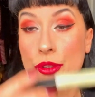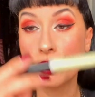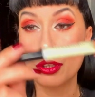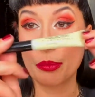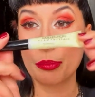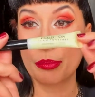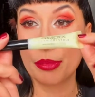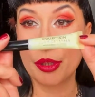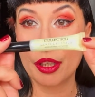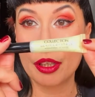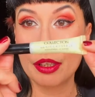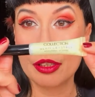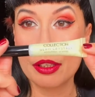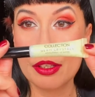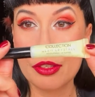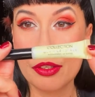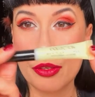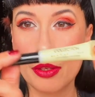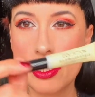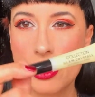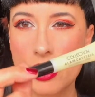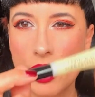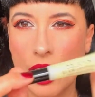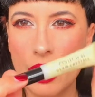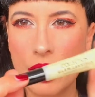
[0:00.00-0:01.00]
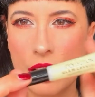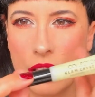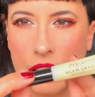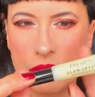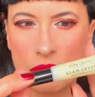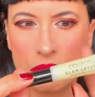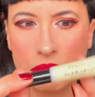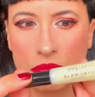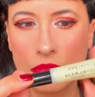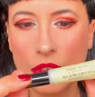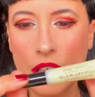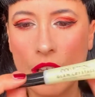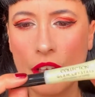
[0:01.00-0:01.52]
topper. So it's like,
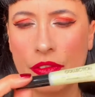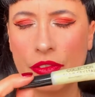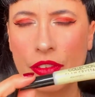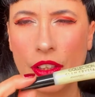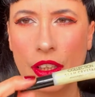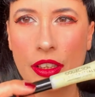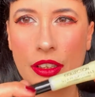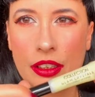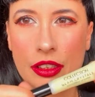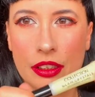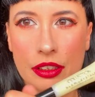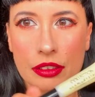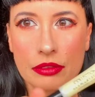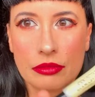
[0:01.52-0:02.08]
I think